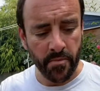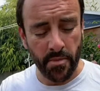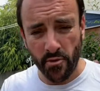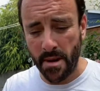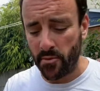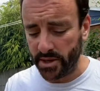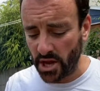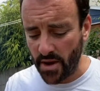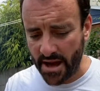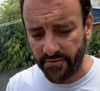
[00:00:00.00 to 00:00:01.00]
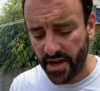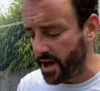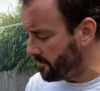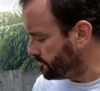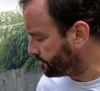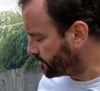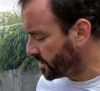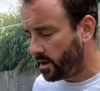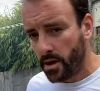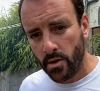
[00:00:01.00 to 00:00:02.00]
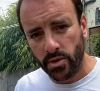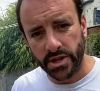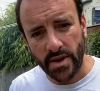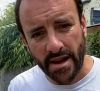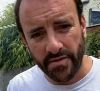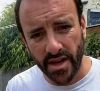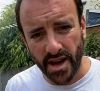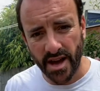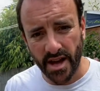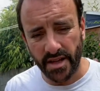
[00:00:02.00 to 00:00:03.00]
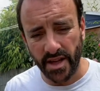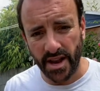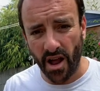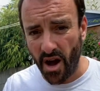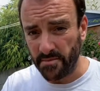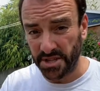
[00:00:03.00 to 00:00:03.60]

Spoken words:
But remember, we do have the lime